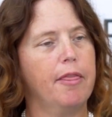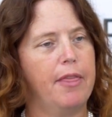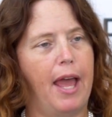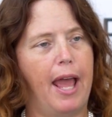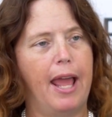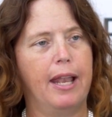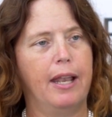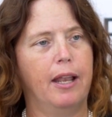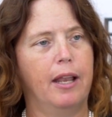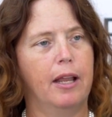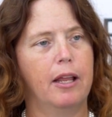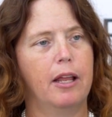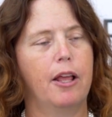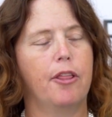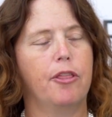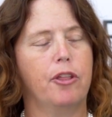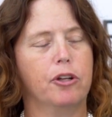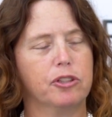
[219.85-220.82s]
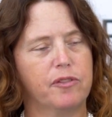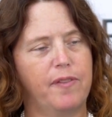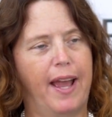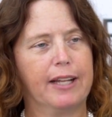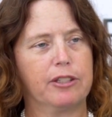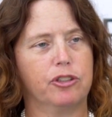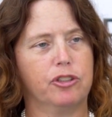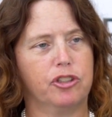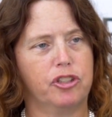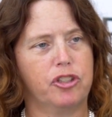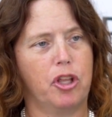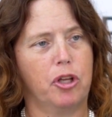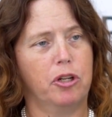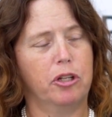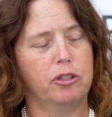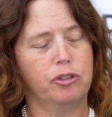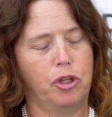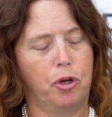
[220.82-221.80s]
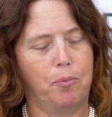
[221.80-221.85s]
then those factors
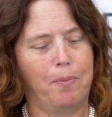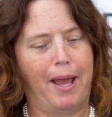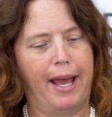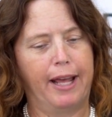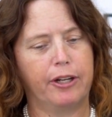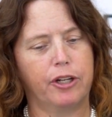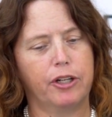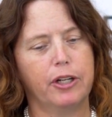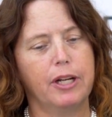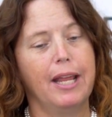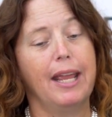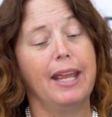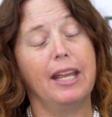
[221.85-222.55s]
don't matter.